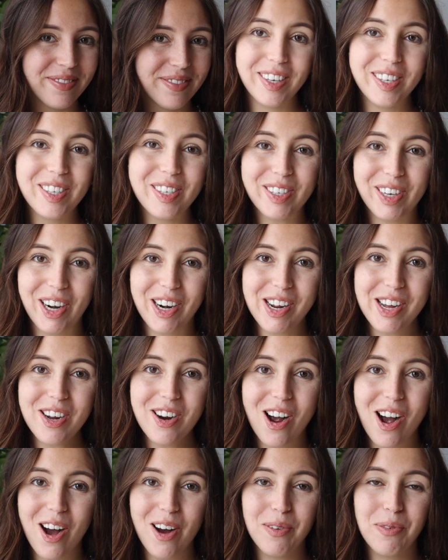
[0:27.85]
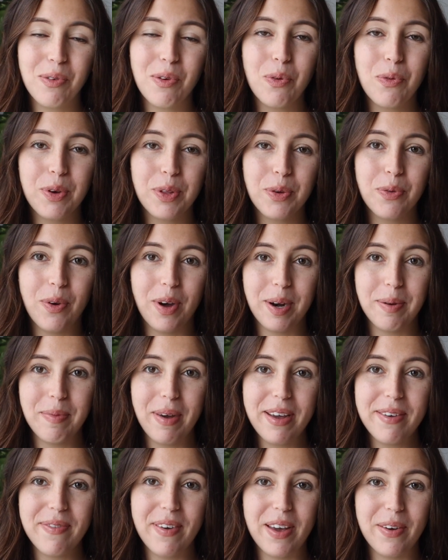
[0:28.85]
Starting off with one of
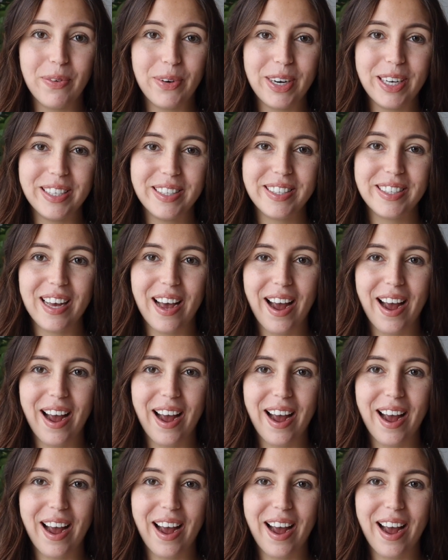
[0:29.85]
my favorites,